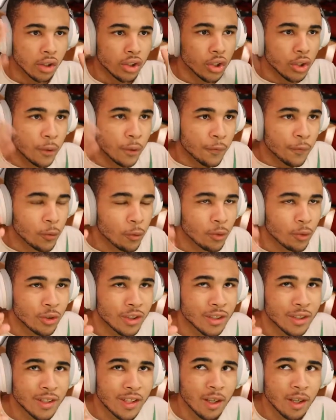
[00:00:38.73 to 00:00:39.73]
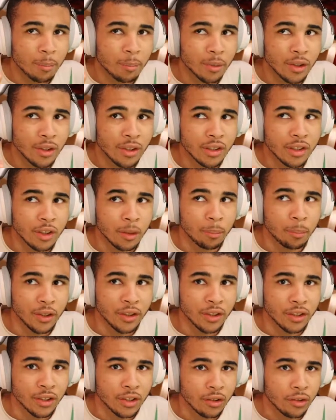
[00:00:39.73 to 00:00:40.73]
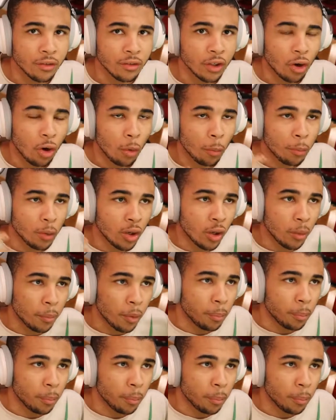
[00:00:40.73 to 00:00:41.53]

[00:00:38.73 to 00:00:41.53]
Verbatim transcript: So the first step is to basically open up